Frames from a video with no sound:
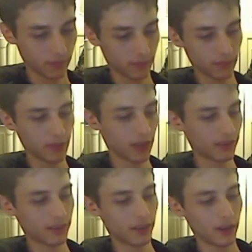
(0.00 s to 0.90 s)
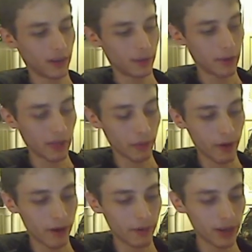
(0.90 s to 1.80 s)
Next we have the
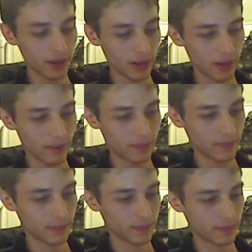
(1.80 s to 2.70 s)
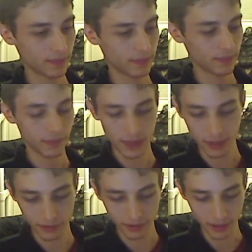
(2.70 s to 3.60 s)
Red Ranger. He
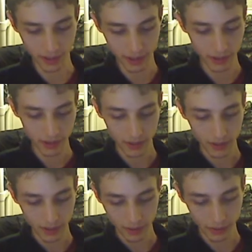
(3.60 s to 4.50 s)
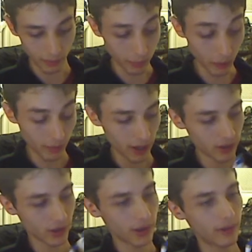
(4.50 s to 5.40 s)
looks akin to the Blue Ranger.